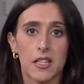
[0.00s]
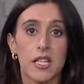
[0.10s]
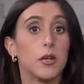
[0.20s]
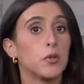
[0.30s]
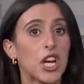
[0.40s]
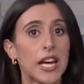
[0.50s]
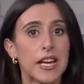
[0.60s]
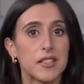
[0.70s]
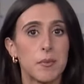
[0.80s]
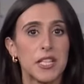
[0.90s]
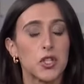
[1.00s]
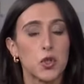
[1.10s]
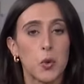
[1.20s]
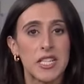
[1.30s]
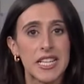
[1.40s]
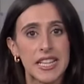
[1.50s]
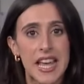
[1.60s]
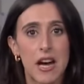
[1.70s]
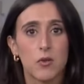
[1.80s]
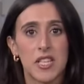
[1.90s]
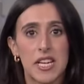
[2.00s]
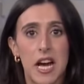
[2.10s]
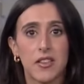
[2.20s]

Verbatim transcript: The DOJ estimates 20,000